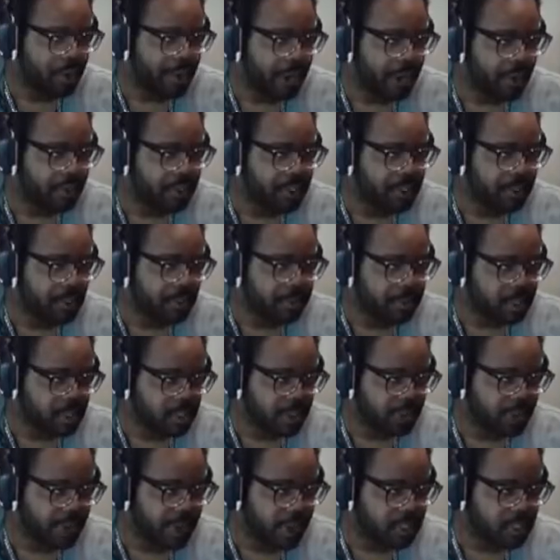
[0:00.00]
down slopes
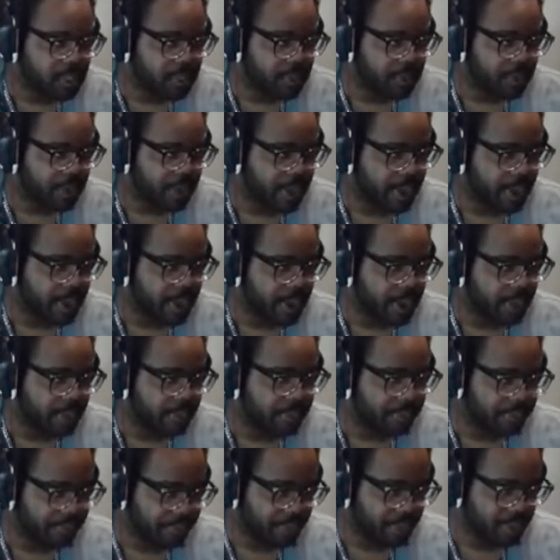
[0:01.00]
is faster than
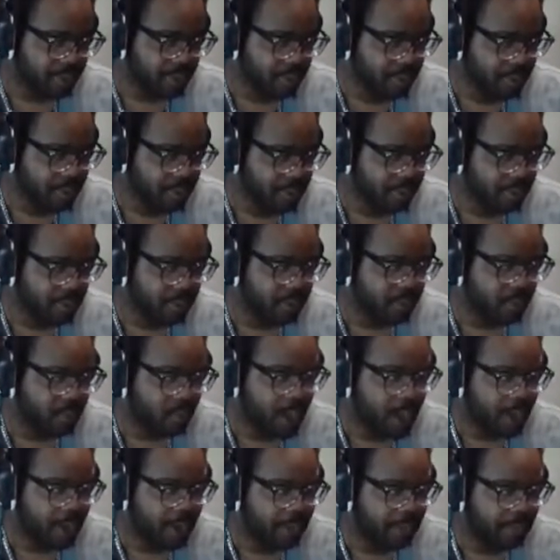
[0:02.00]

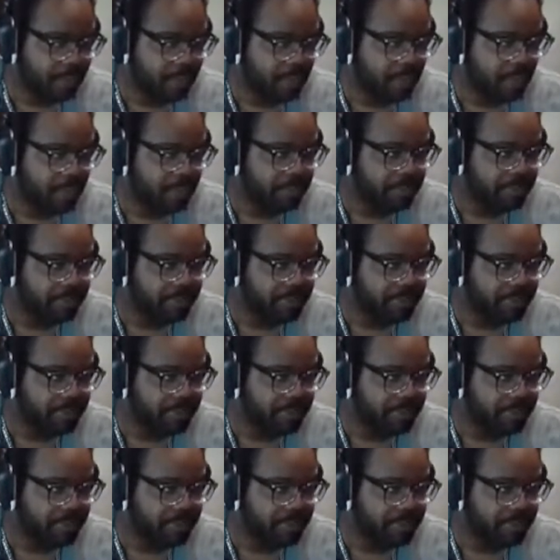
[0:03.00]
riding up them.